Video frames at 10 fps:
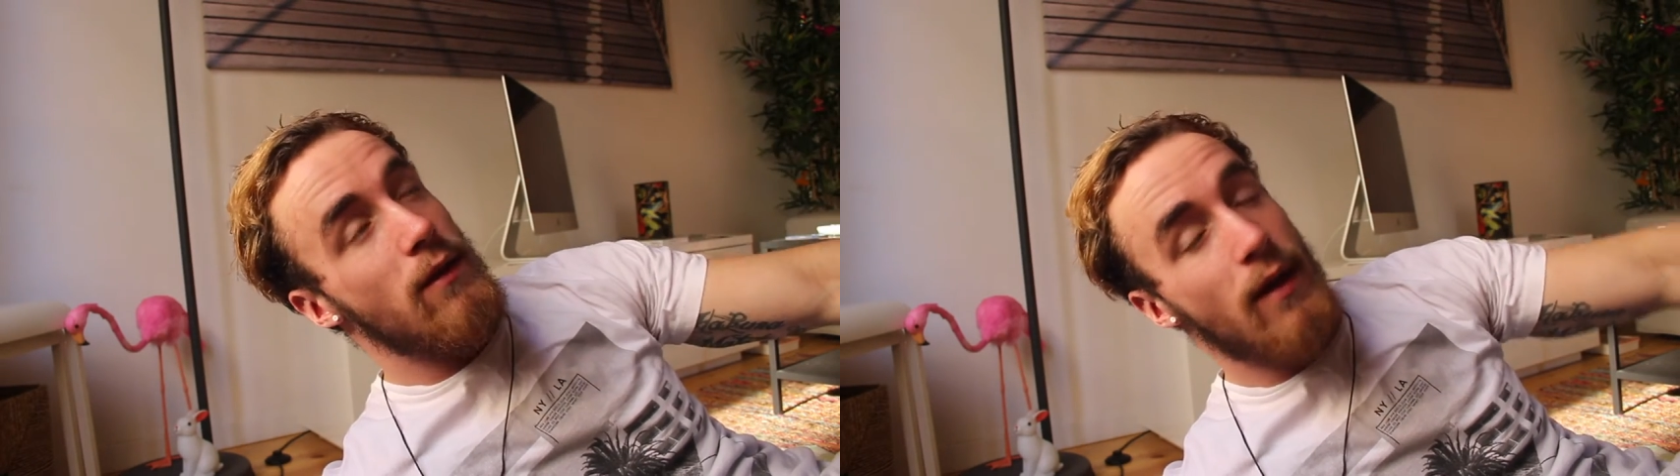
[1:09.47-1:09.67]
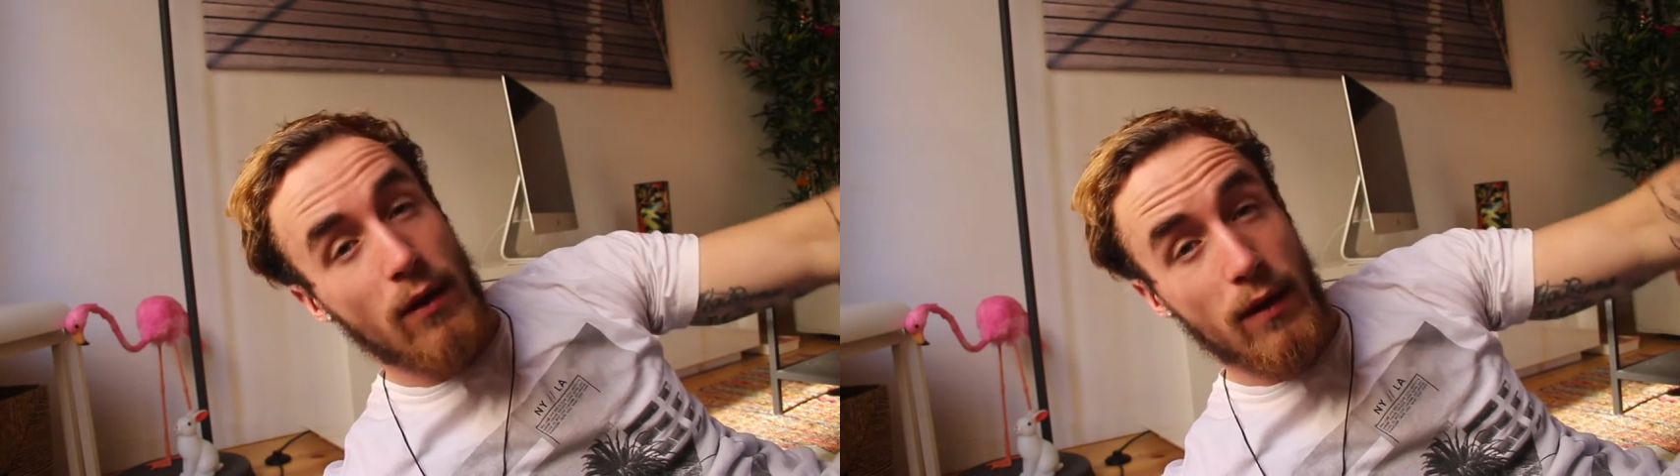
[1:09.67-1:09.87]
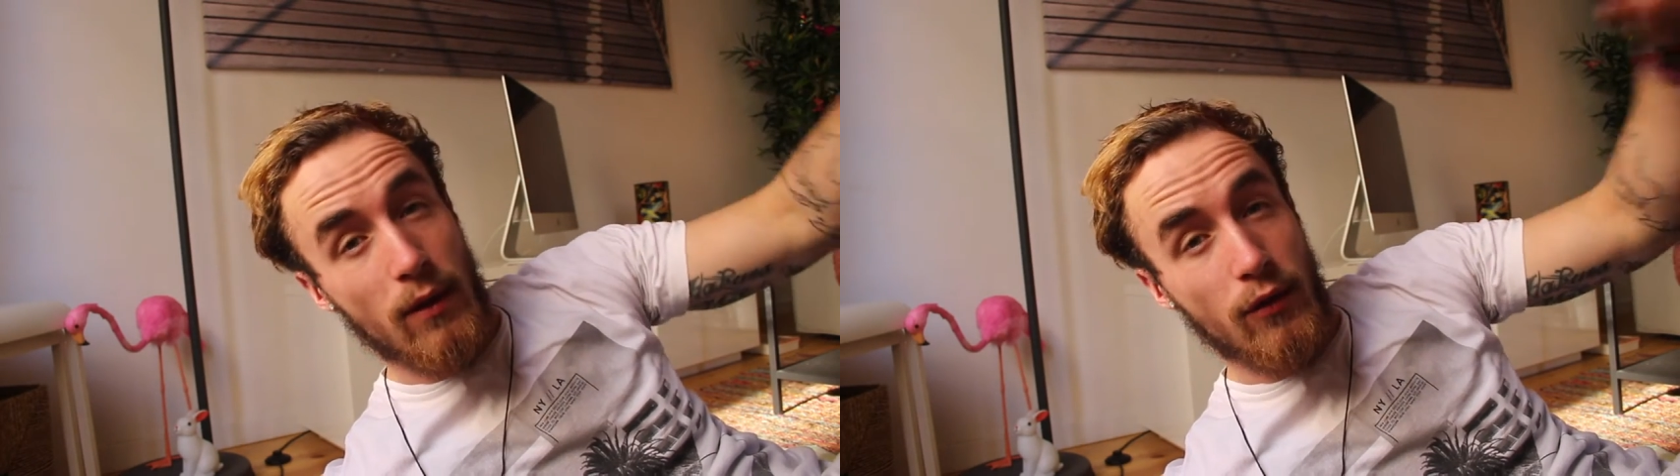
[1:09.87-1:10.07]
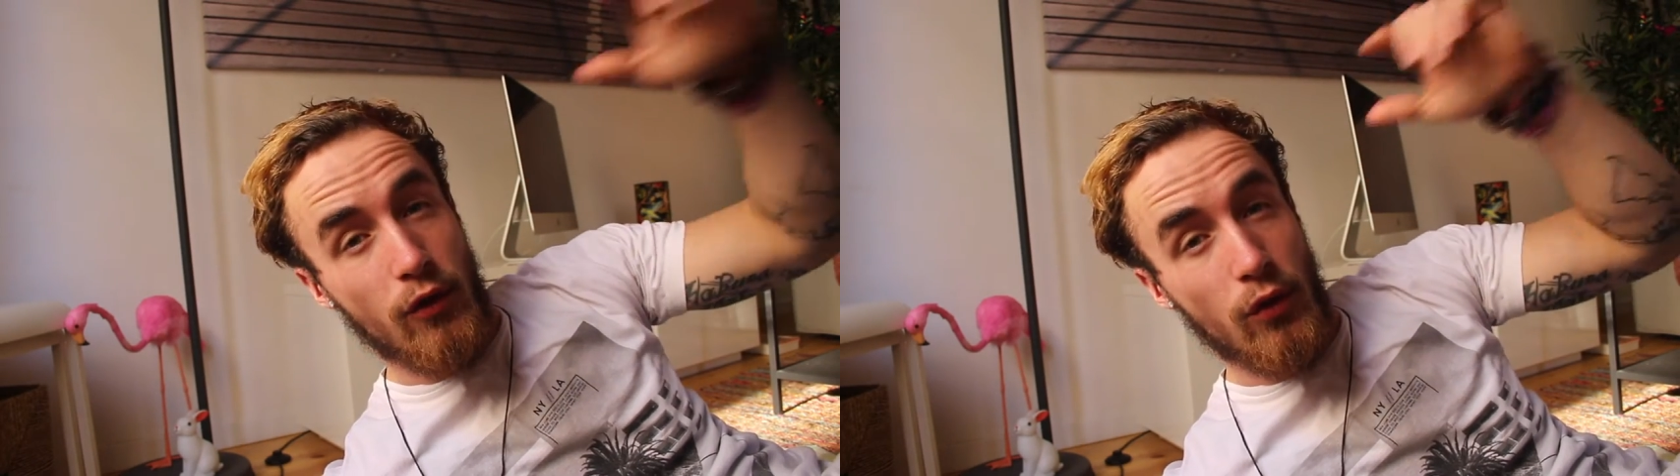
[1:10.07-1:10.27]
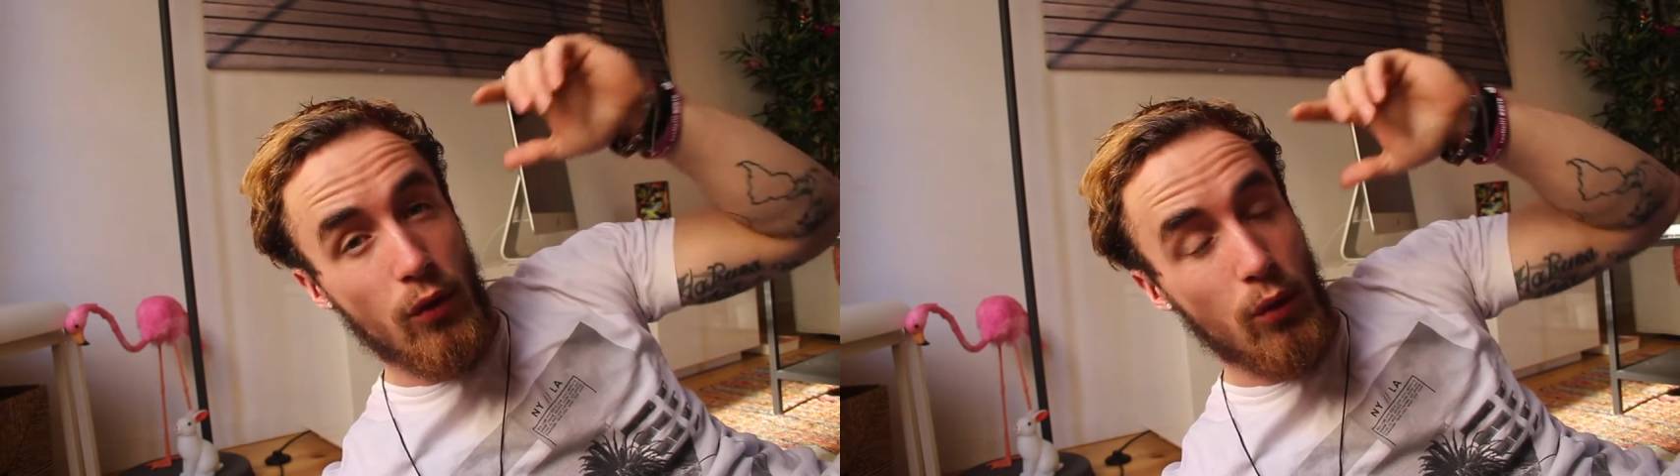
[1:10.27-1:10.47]
cycle down
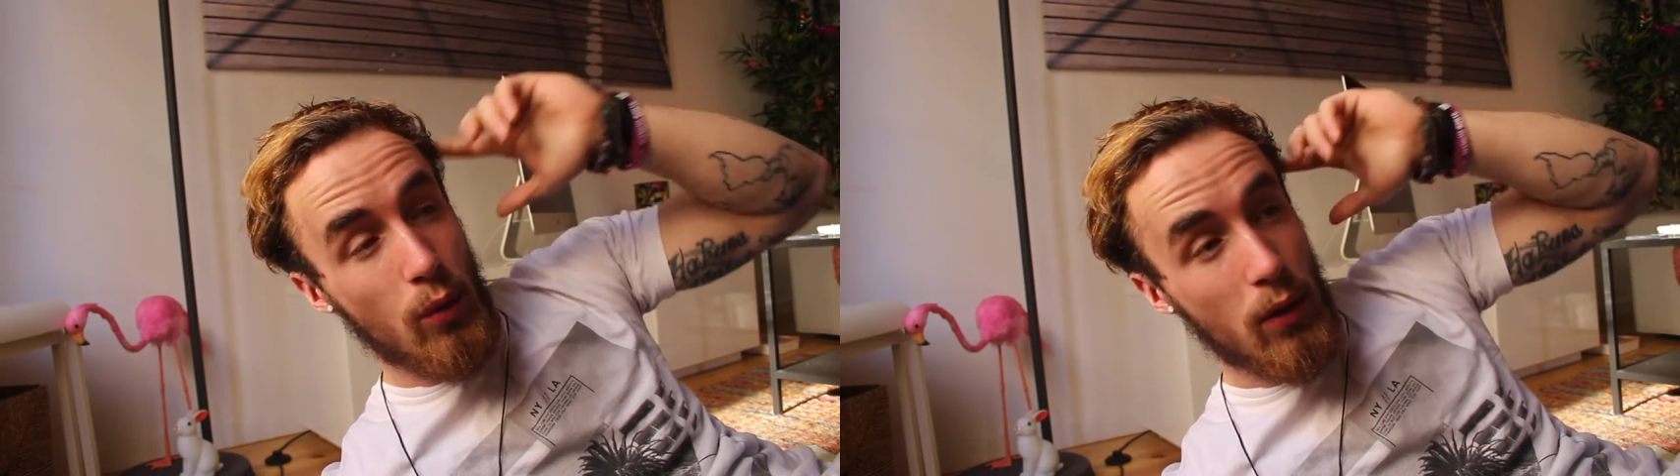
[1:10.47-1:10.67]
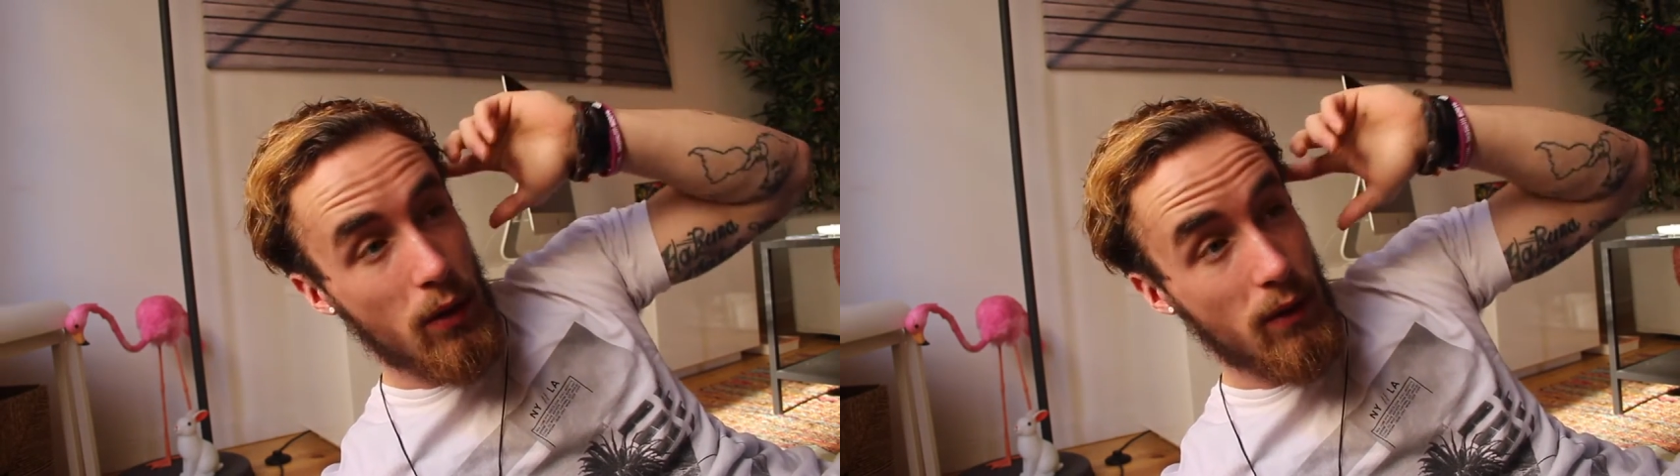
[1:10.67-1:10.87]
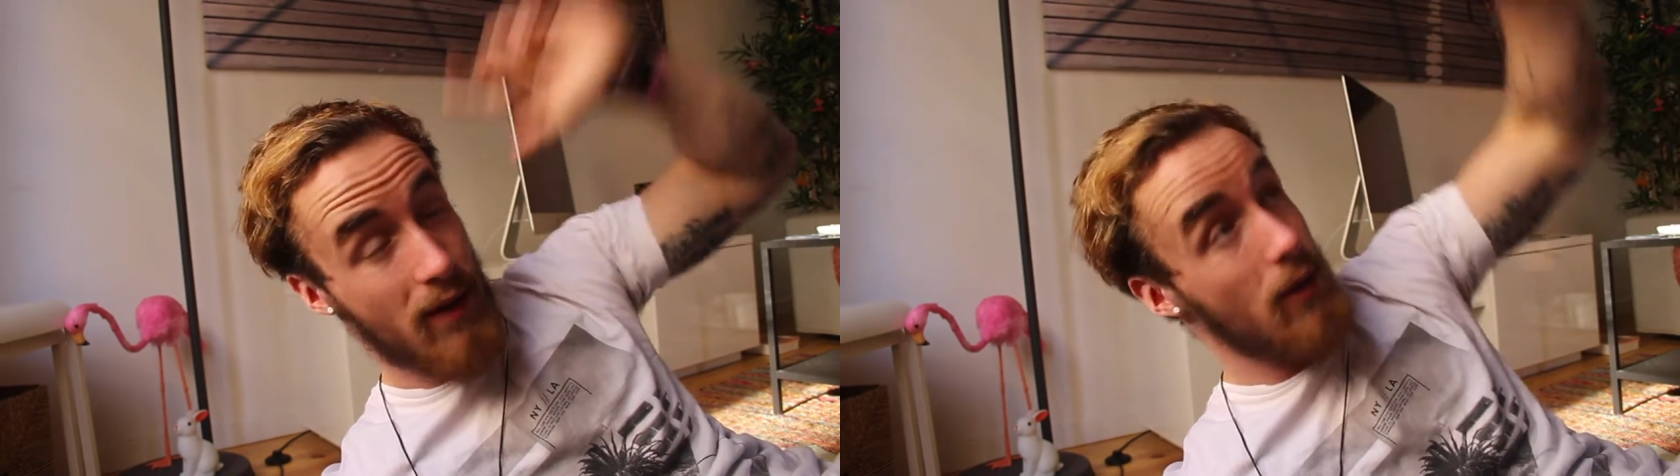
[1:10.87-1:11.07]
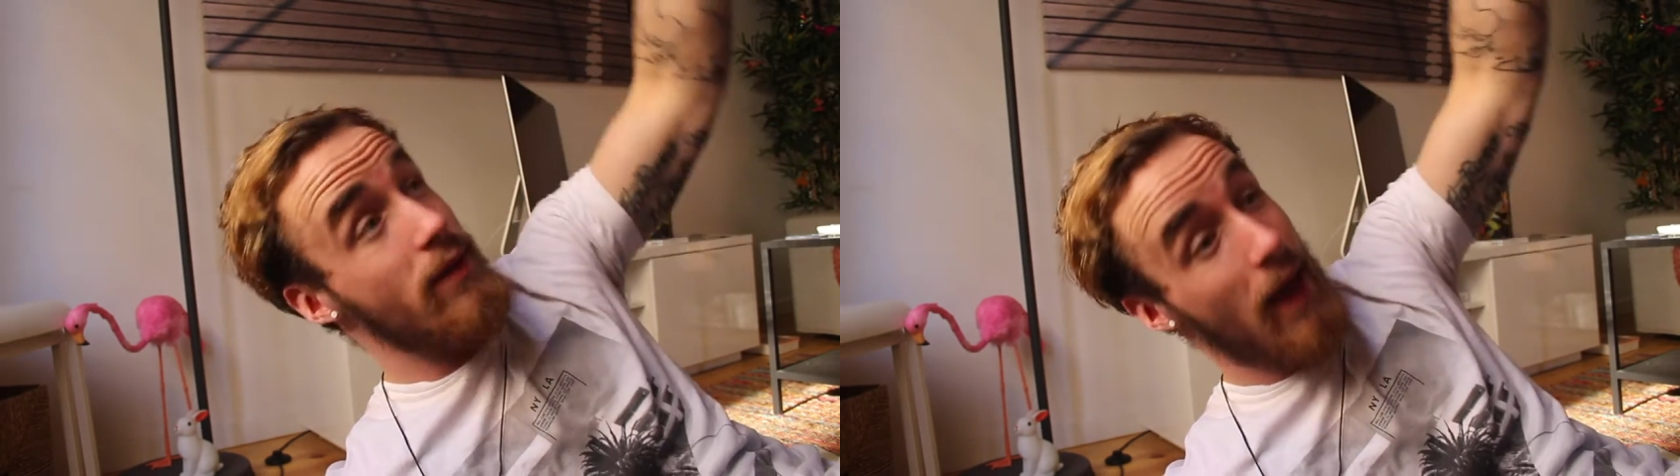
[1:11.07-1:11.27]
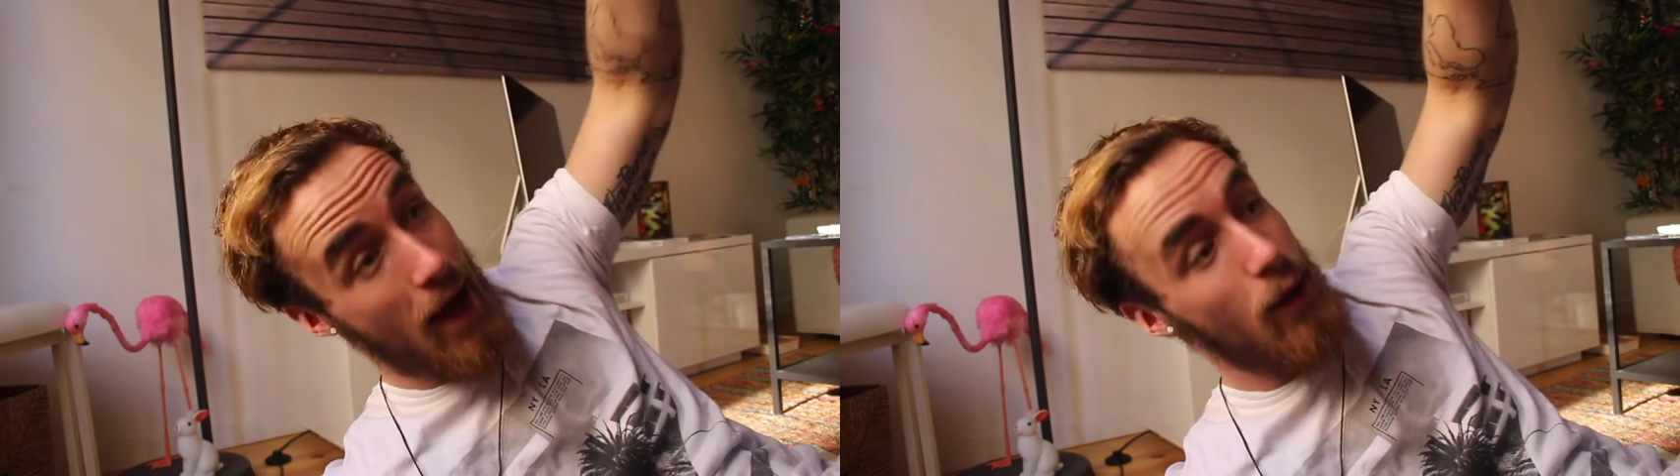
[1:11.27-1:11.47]
to cycle
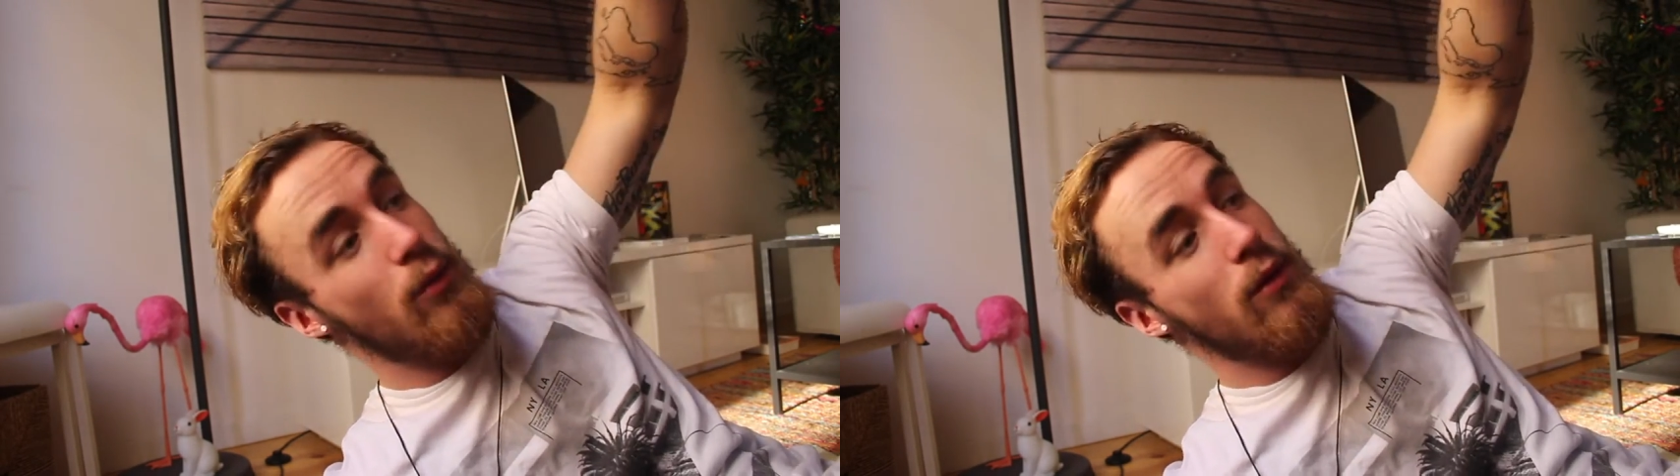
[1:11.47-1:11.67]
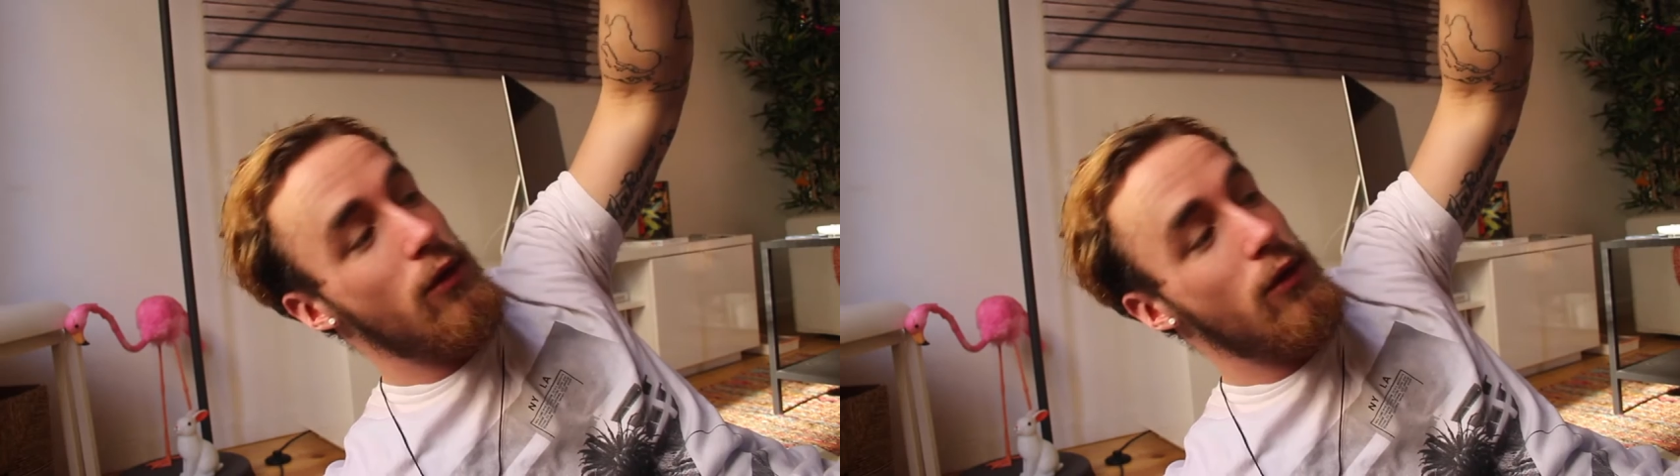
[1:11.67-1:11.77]
down